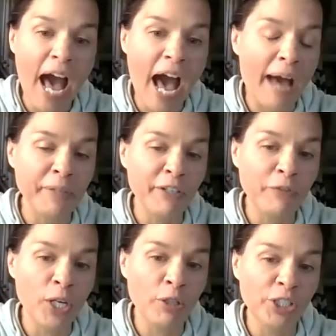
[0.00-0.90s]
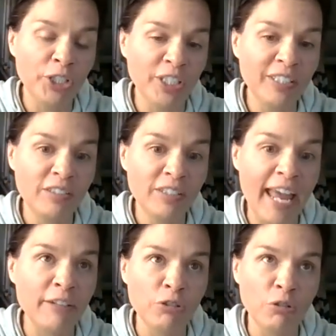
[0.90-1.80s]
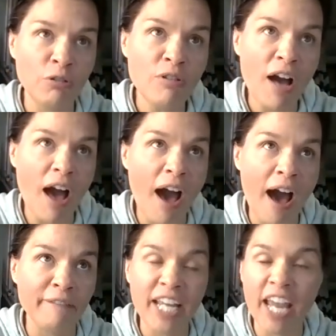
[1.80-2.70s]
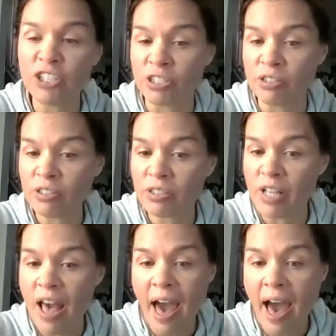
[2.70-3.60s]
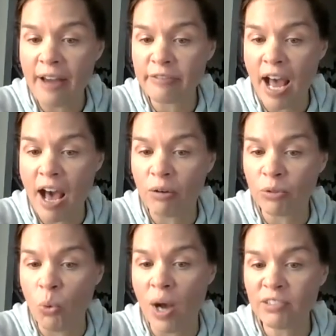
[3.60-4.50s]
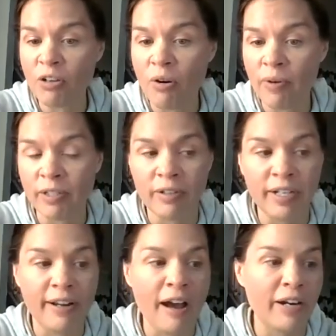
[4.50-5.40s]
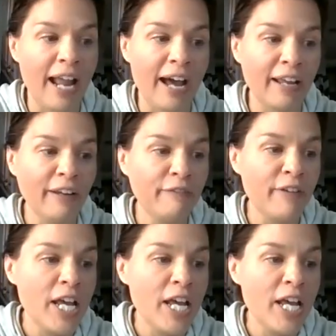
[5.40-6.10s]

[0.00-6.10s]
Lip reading: if we could just schedule vacations around what's going on in our life